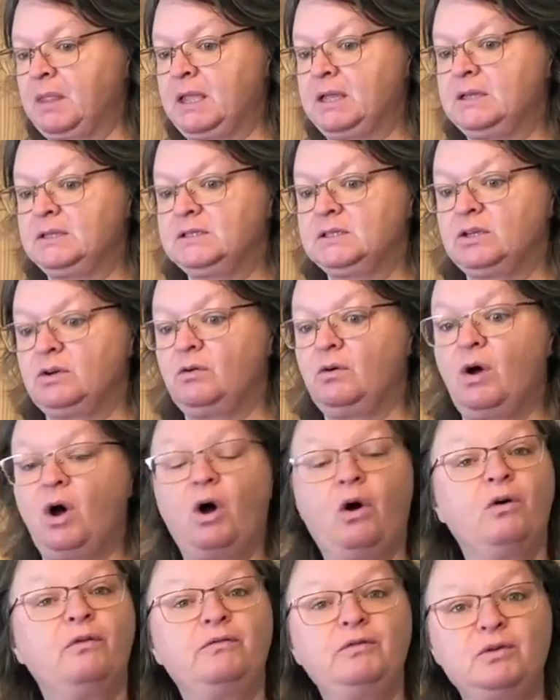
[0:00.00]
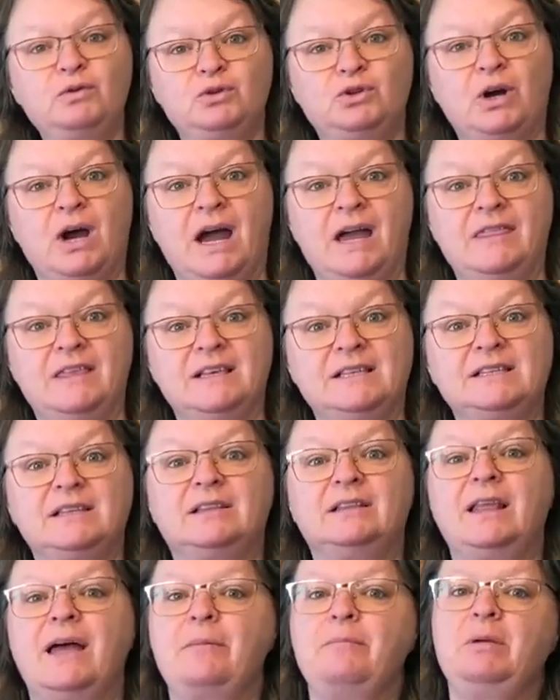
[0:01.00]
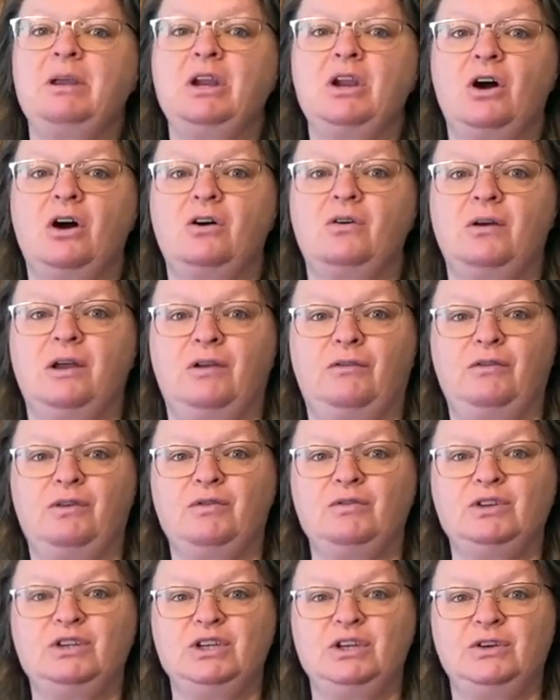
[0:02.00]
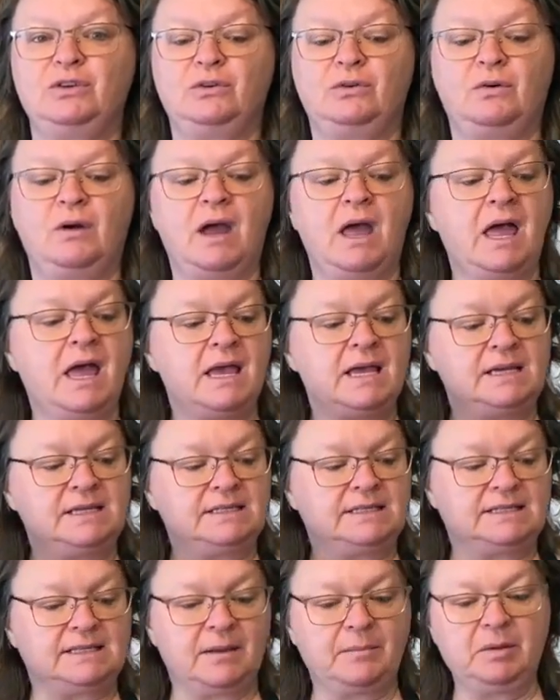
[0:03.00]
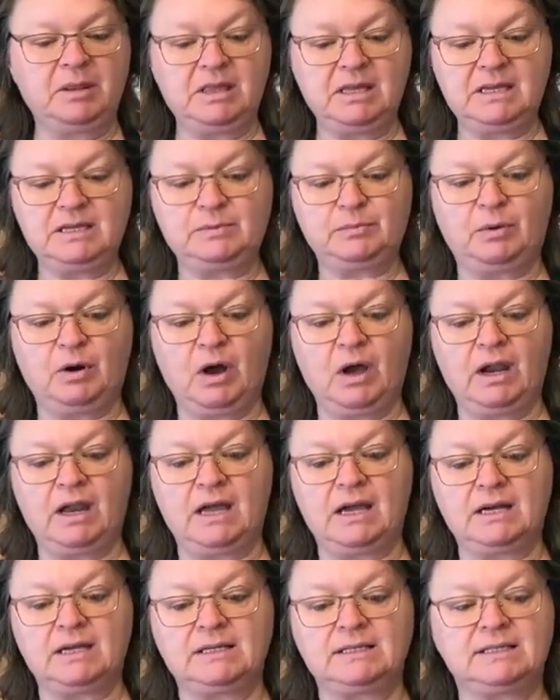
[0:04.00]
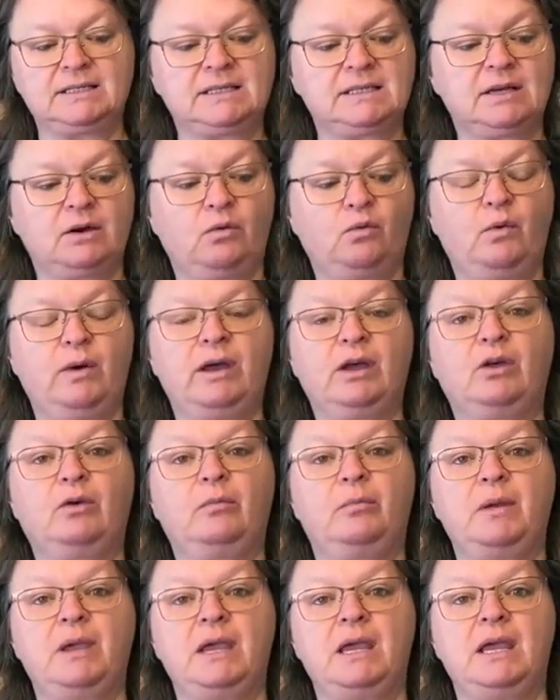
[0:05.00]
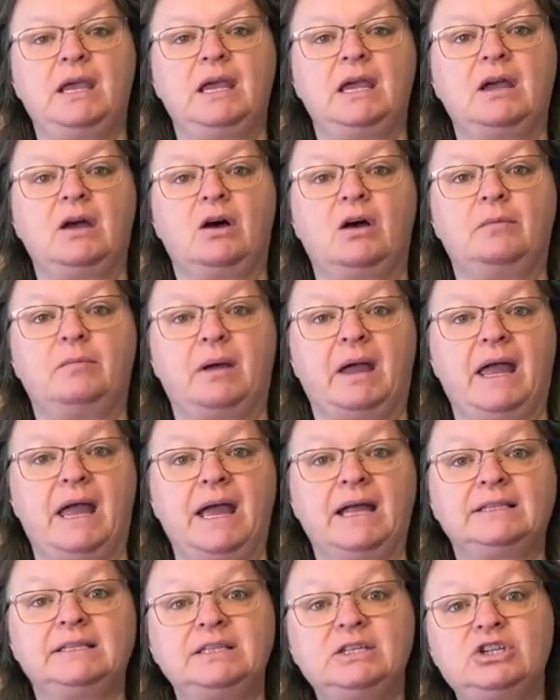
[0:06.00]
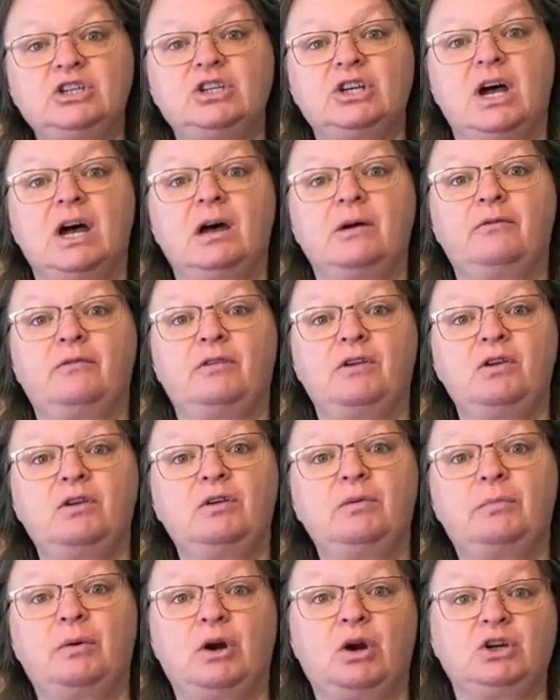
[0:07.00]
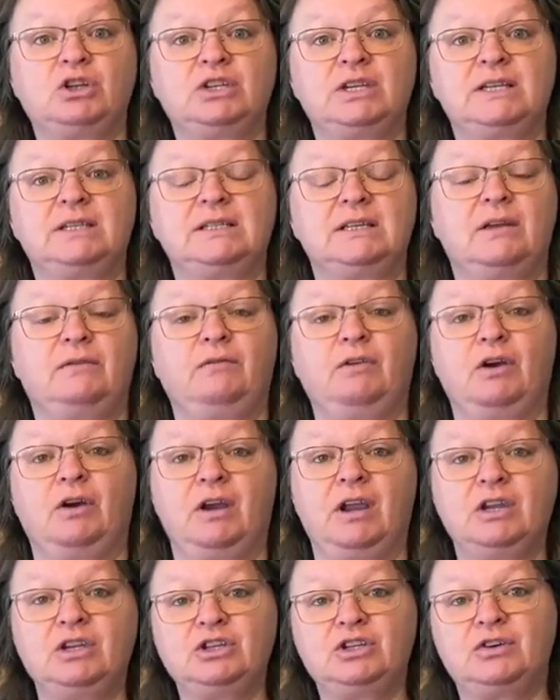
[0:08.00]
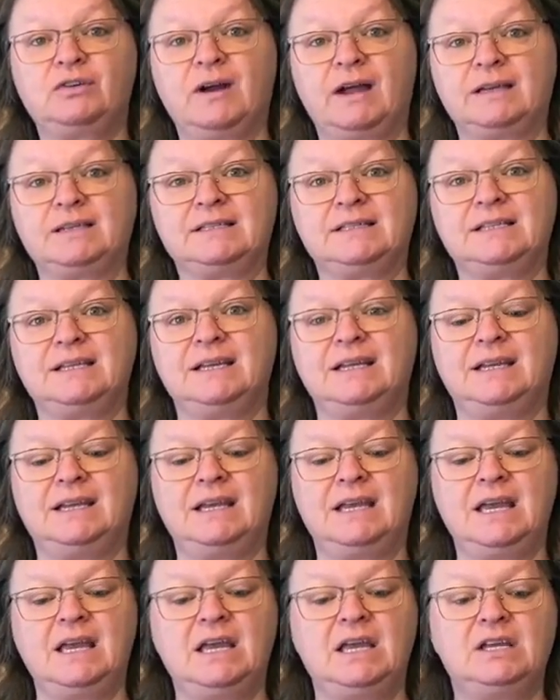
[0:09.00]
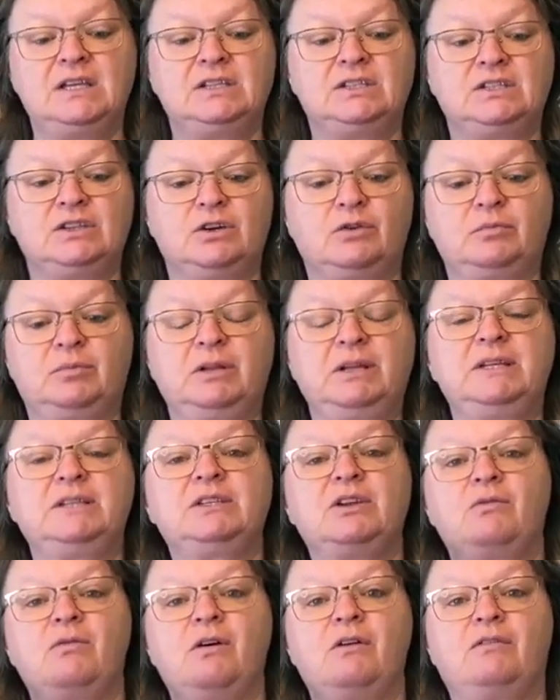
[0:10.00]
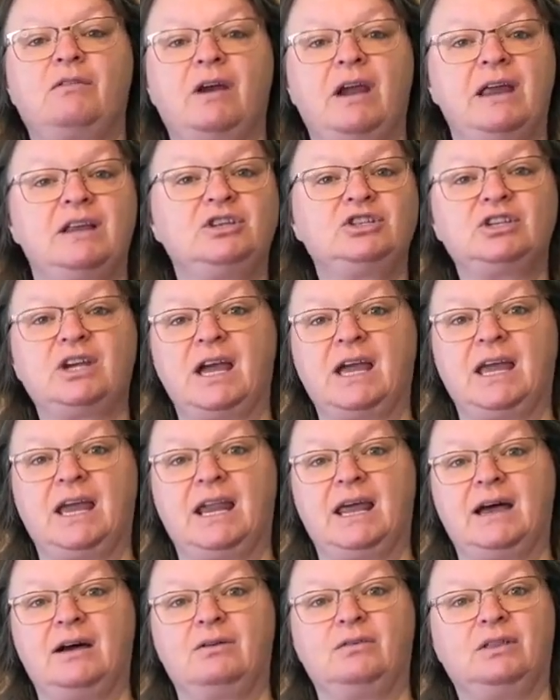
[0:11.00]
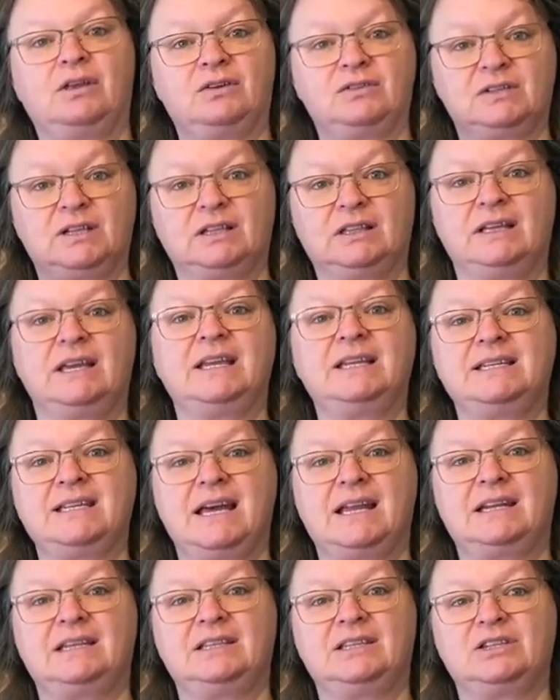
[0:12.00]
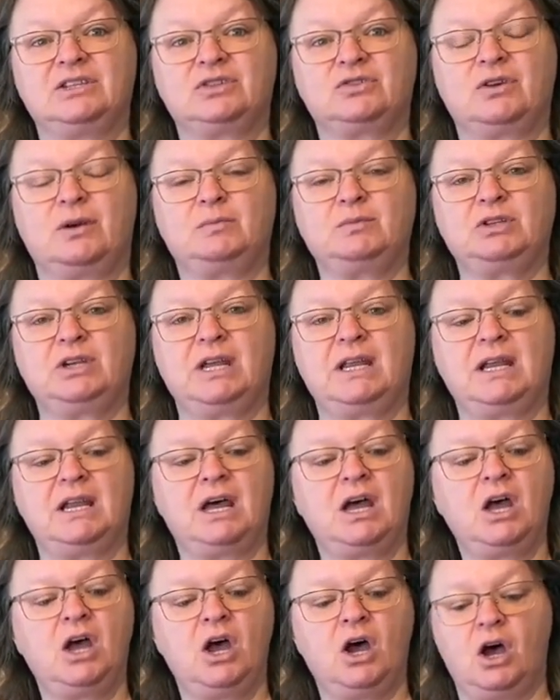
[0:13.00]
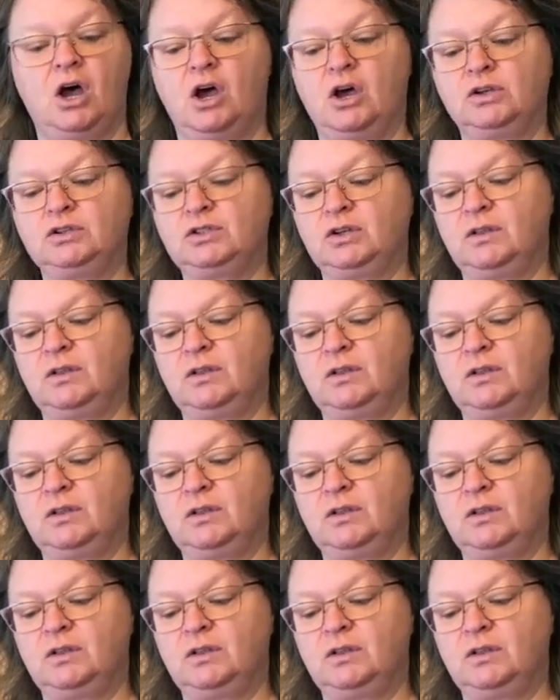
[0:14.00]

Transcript: So hope you try this. Let me know if you do. Some of these products will be on my Etsy shop for you to purchase if you're interested. So please go over and check it out. There's a link down in the description. Also,